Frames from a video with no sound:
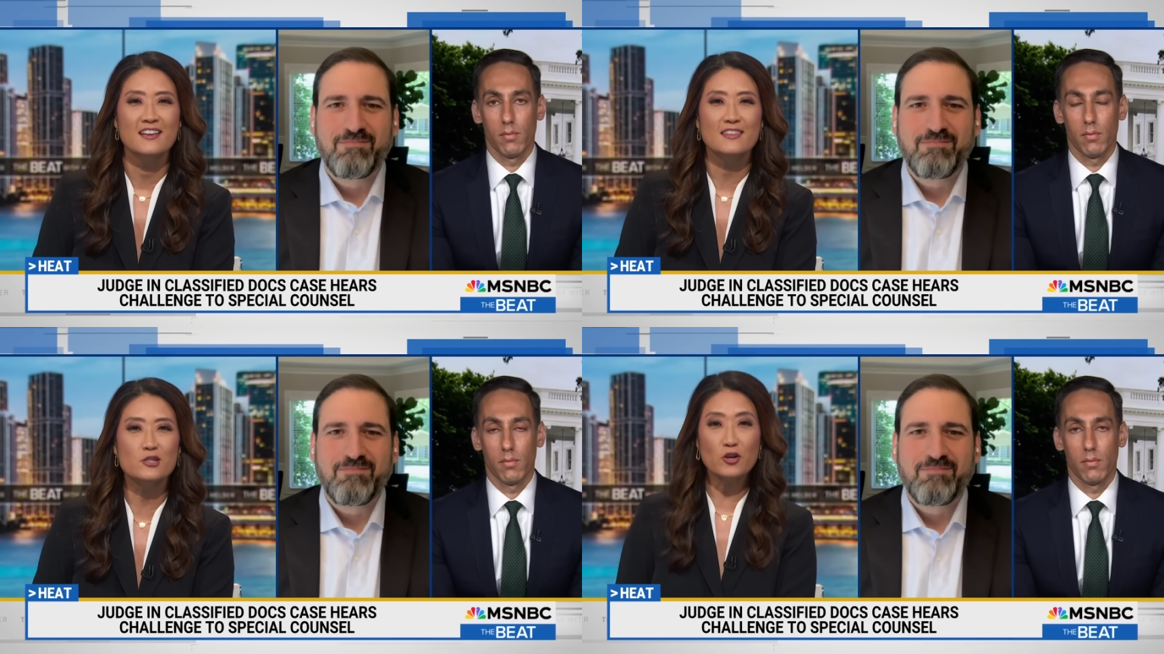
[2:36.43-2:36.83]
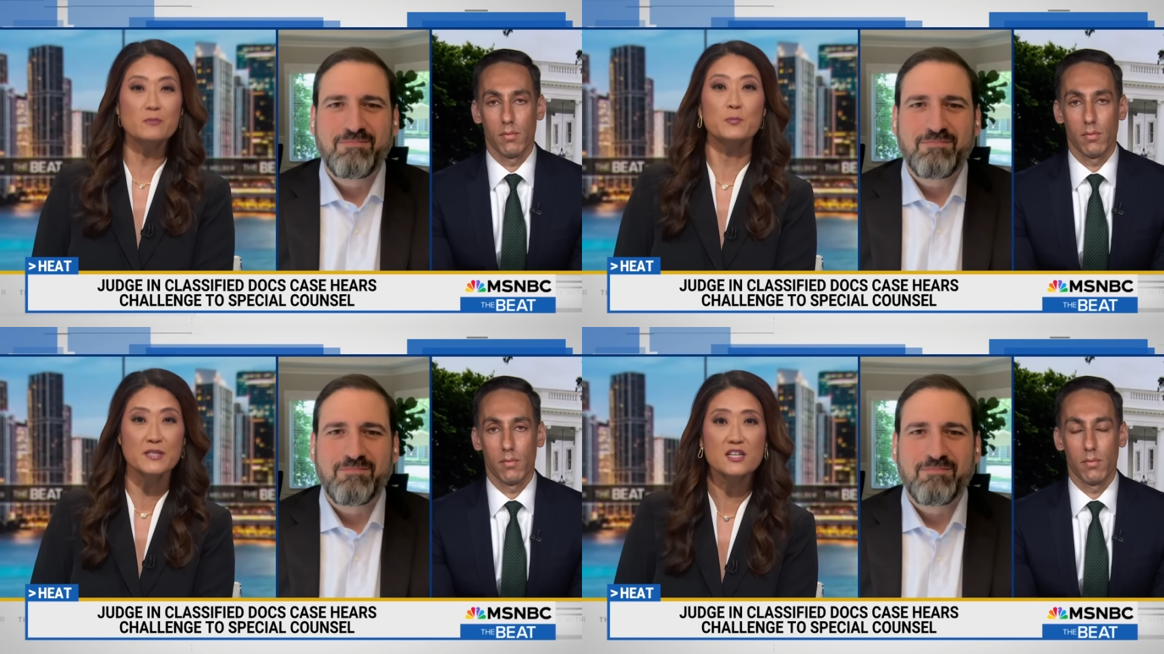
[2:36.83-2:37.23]
Speaker 1: that
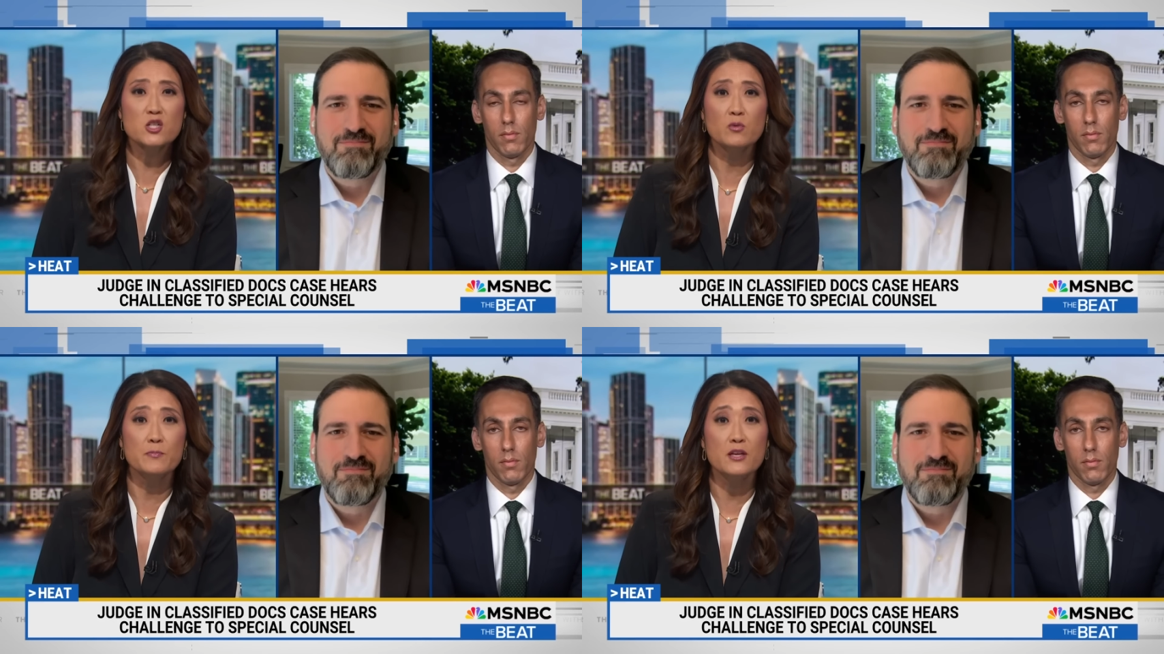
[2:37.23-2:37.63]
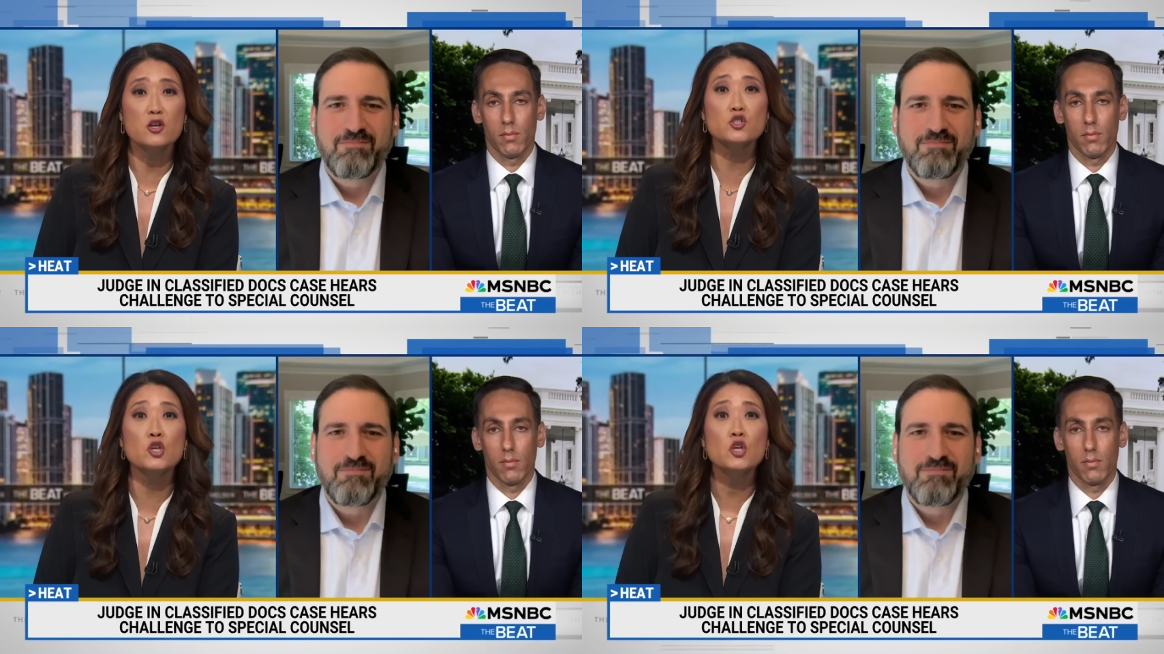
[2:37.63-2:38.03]
Trump's position would be
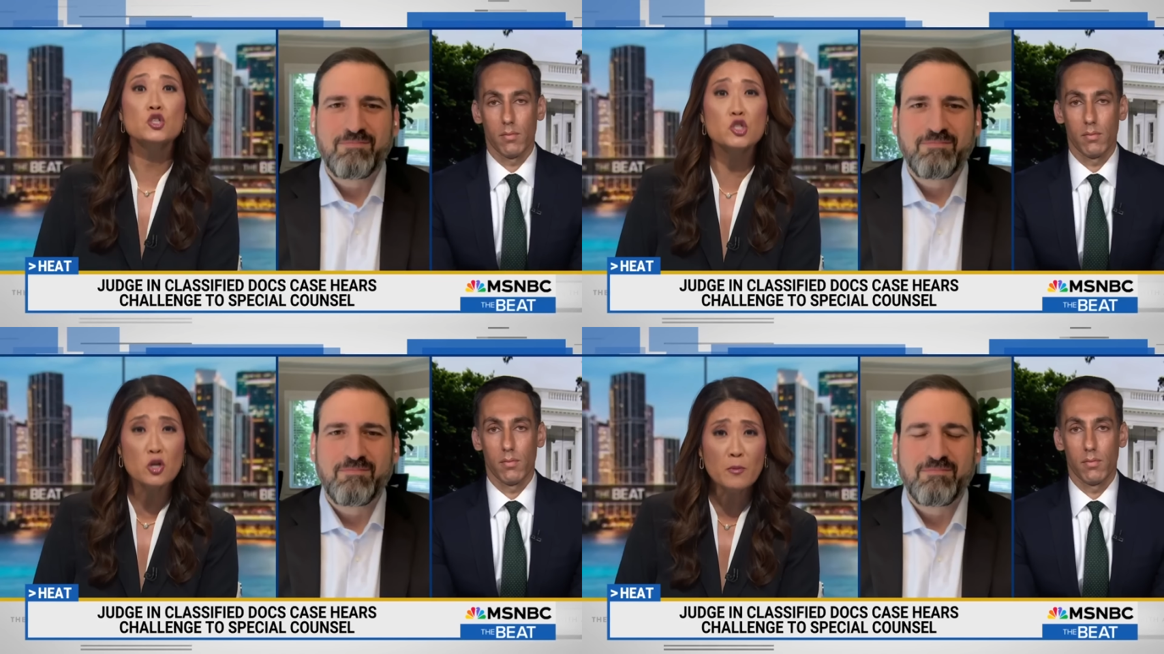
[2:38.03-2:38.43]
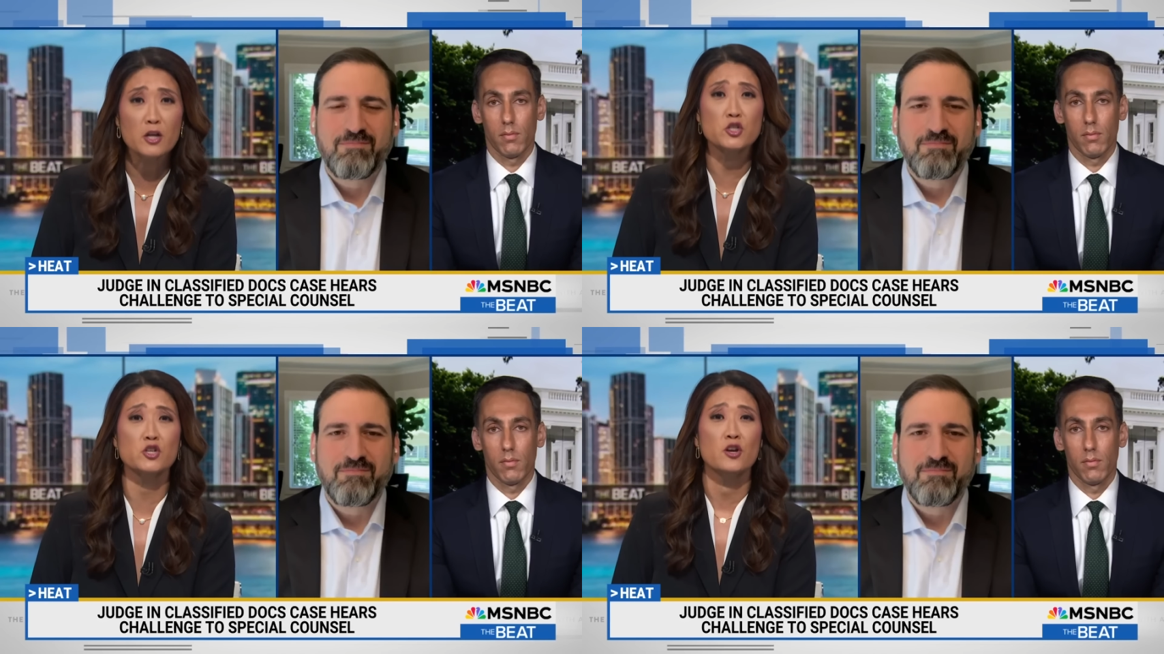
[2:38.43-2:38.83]
there's too
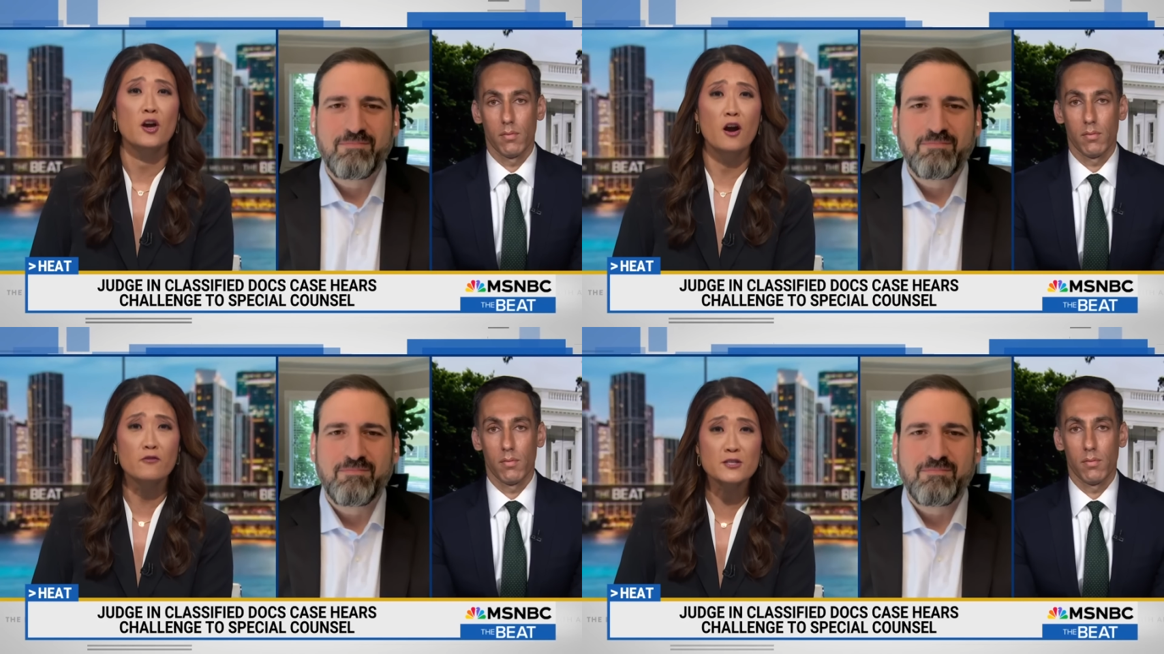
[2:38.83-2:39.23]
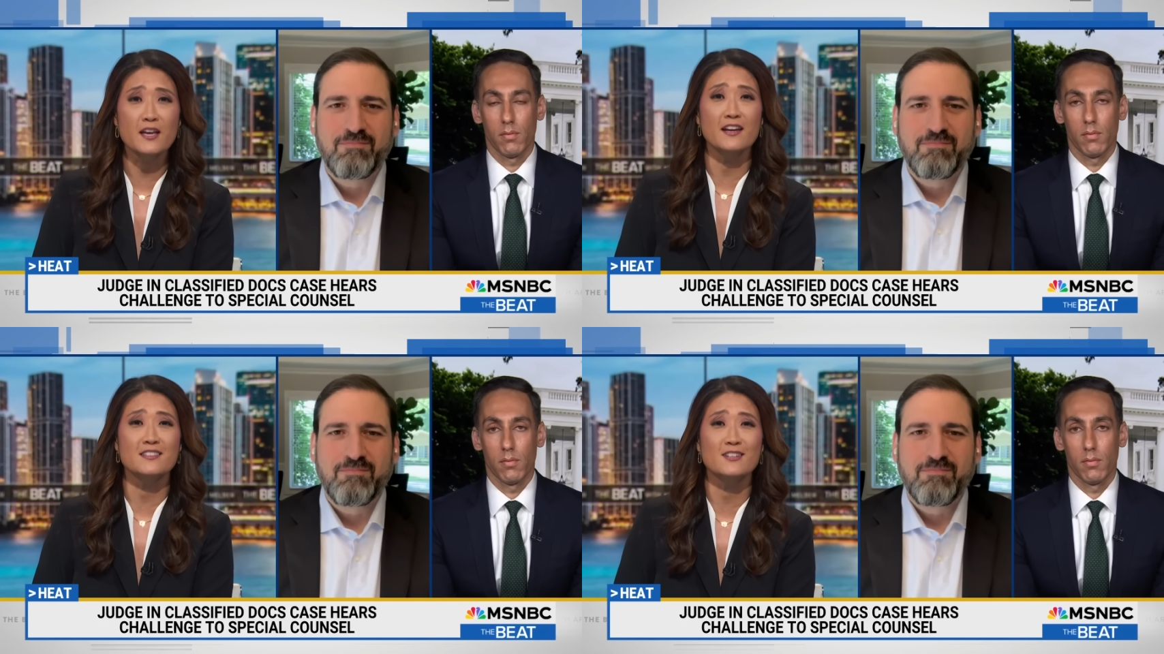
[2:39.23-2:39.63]
much
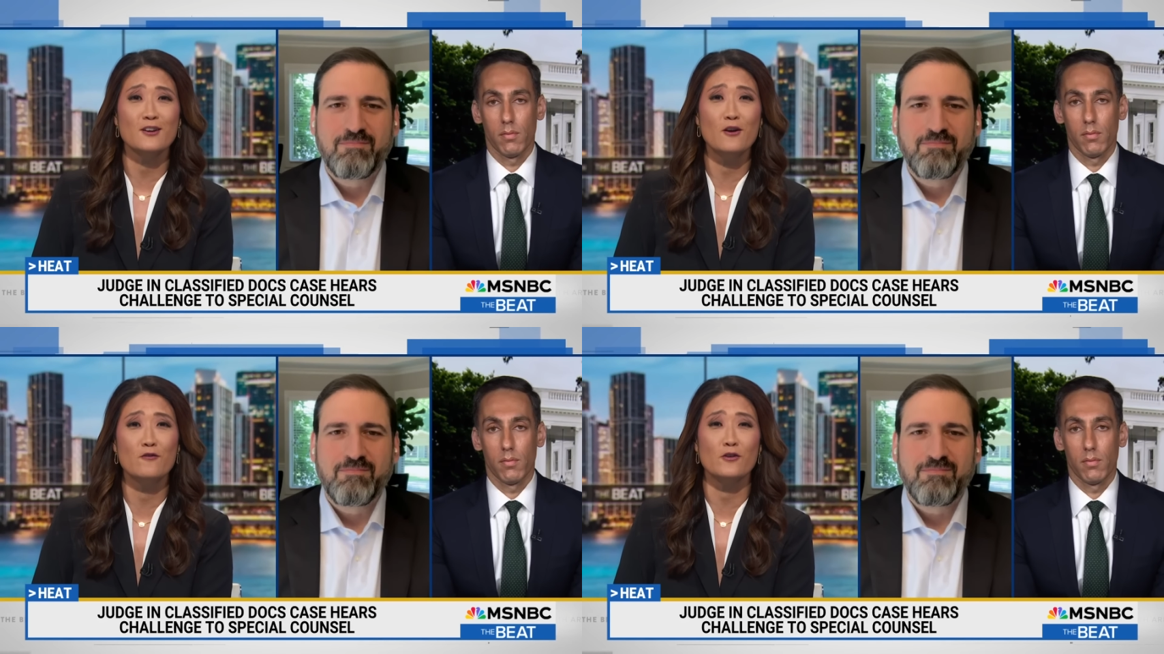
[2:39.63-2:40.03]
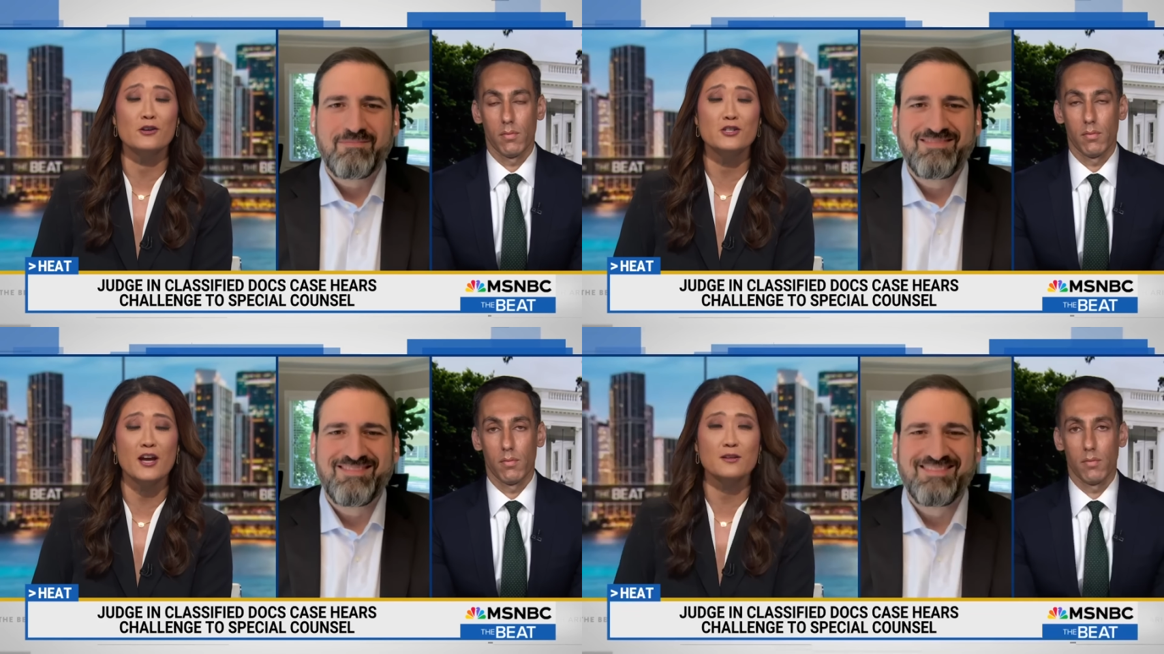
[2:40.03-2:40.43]
oversight
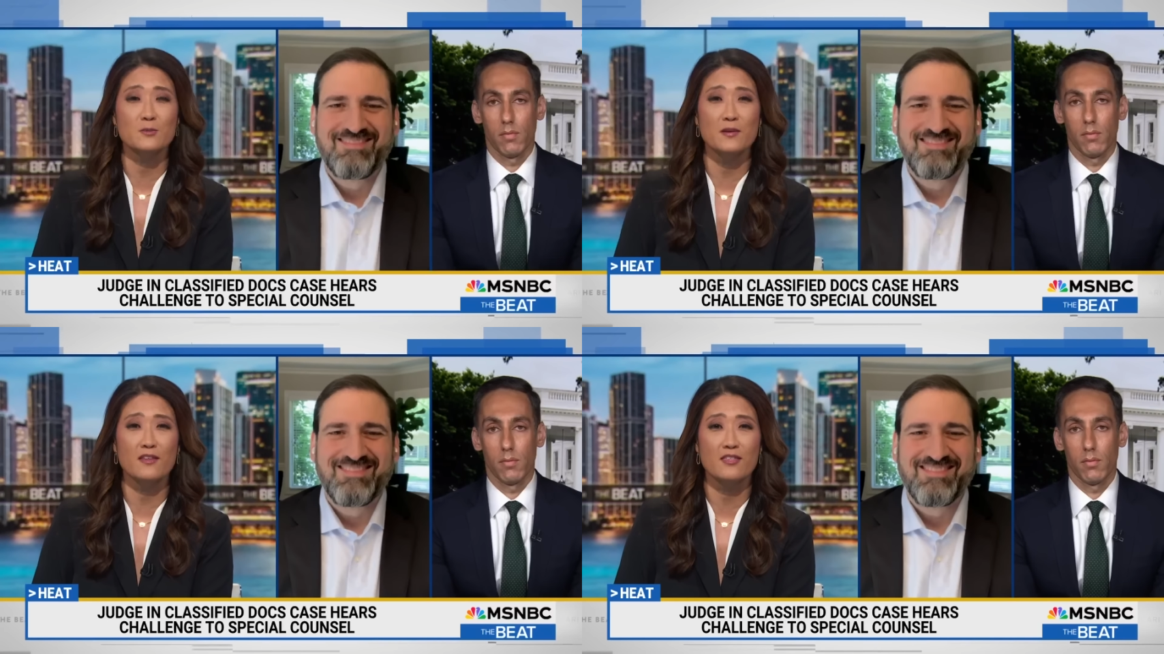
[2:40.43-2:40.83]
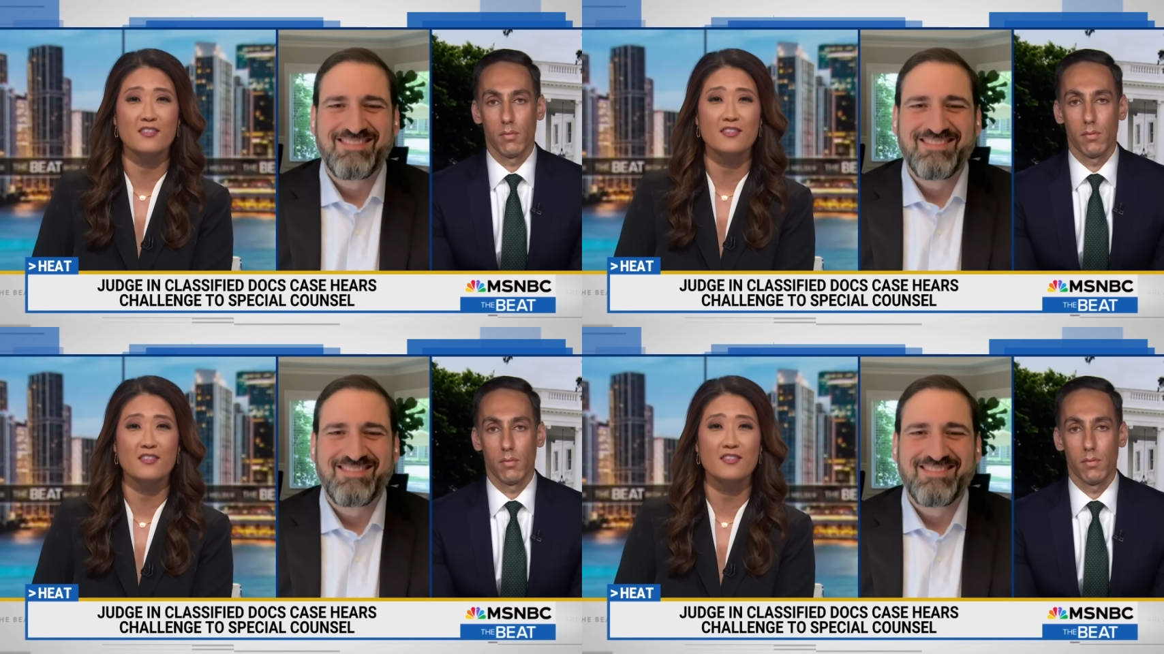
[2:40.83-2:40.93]
over Jack Smith.